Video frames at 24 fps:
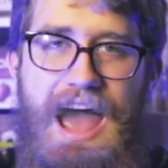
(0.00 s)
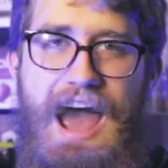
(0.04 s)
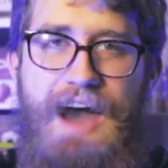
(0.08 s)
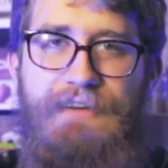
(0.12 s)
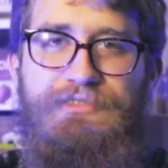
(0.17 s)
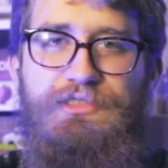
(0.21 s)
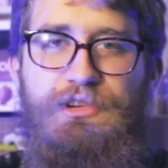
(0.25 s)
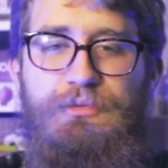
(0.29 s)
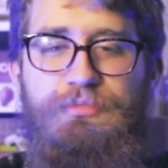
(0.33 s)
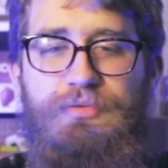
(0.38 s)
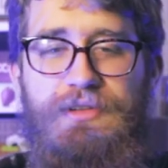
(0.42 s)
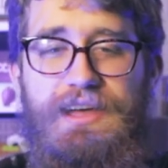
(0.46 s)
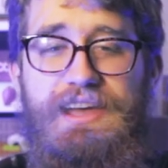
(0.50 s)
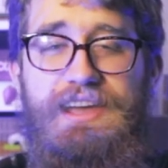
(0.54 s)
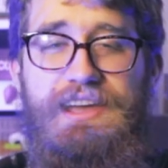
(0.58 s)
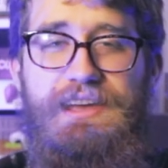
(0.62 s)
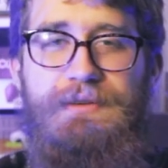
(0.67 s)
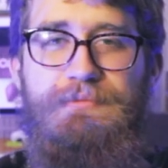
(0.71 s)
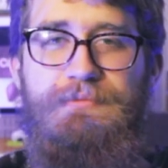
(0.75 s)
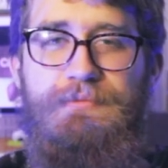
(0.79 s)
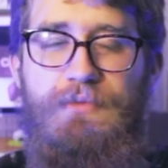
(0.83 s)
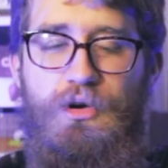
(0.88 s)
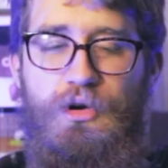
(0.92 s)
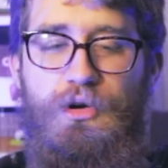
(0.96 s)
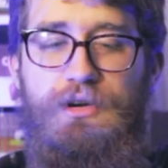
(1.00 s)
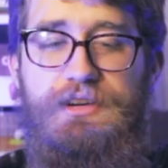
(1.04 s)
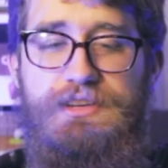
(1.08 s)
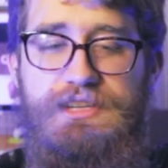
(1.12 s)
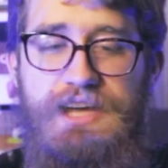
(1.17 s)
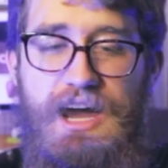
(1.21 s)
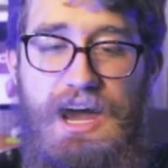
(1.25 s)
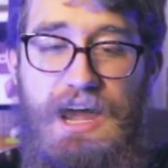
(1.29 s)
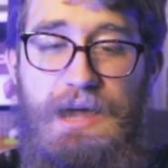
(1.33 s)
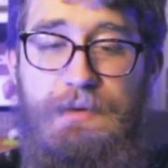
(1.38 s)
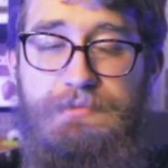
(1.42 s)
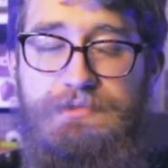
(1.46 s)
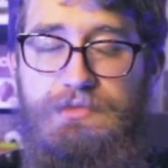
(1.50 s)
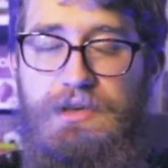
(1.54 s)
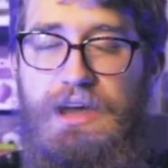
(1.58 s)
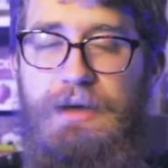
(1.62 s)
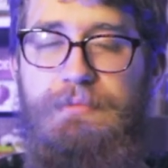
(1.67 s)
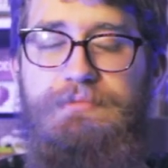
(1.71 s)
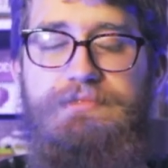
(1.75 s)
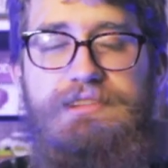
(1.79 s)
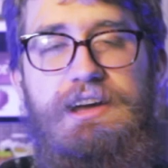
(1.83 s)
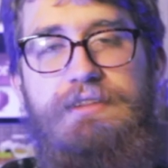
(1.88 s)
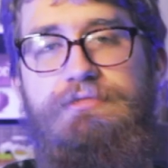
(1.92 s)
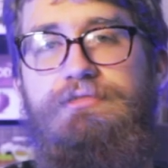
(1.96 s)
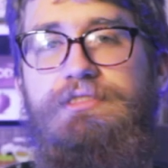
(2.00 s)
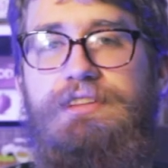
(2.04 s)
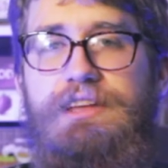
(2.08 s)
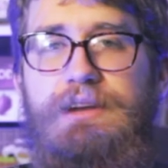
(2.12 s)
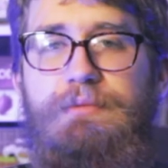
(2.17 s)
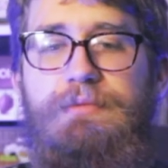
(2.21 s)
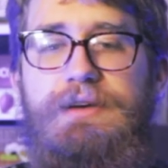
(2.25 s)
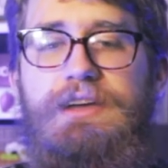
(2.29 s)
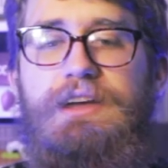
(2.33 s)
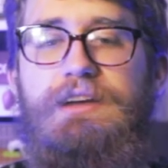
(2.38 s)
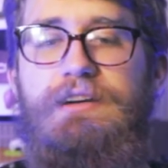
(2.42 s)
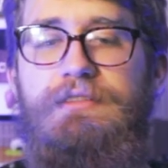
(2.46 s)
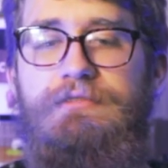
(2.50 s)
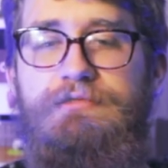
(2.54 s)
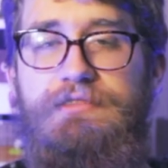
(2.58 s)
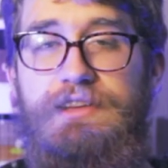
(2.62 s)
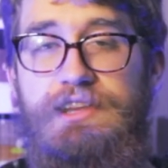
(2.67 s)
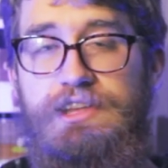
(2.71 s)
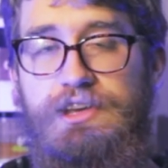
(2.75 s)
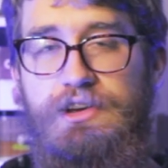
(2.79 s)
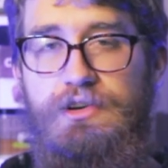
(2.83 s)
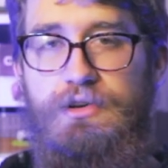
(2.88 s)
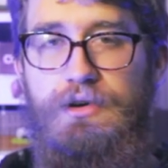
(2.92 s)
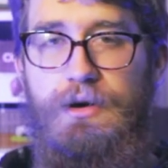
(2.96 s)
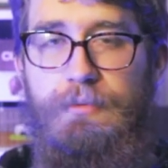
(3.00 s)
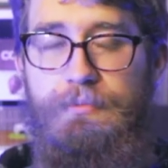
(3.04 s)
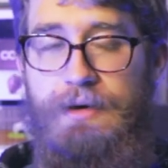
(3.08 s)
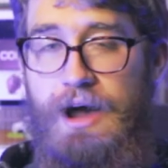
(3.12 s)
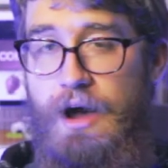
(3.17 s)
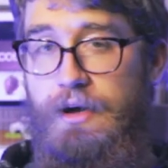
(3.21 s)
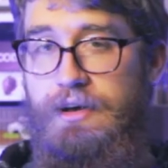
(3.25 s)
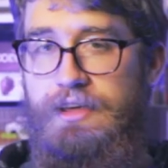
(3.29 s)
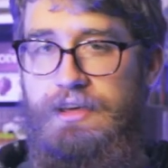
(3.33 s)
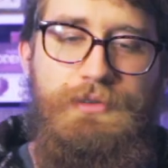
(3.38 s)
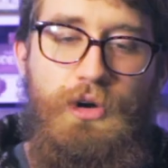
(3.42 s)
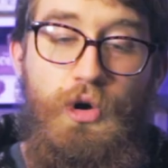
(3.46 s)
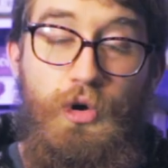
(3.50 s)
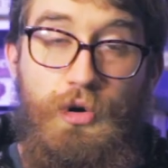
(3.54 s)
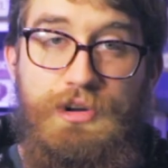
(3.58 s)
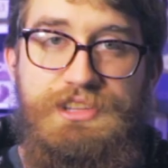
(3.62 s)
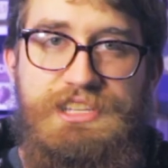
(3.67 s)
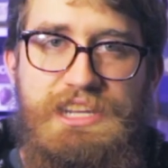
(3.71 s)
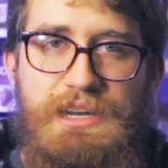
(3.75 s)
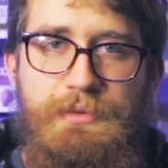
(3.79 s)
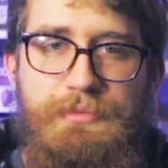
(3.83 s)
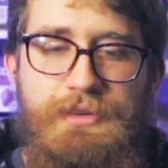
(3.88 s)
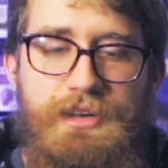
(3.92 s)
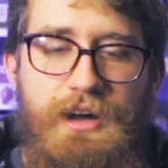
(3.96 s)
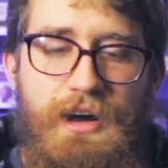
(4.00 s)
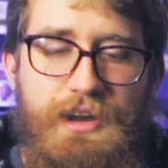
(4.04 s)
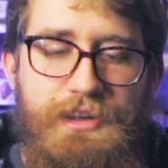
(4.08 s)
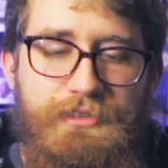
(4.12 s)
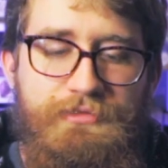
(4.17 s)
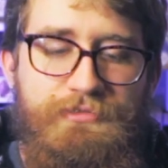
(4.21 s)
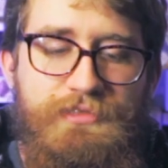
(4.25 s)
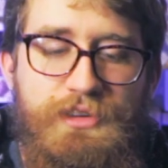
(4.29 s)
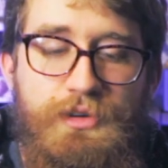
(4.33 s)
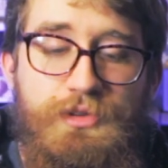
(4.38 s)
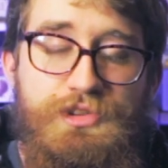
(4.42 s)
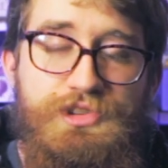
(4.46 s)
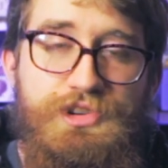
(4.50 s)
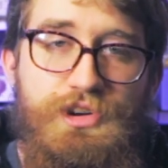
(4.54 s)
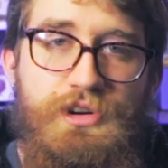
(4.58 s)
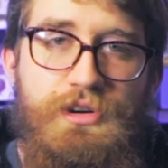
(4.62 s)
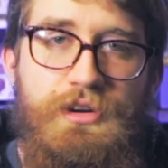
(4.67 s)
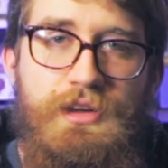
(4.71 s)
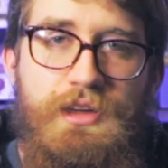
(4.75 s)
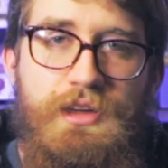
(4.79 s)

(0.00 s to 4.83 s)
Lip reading: After playing it more times, I'm definitely gonna make a video about it, or it's gonna be on a future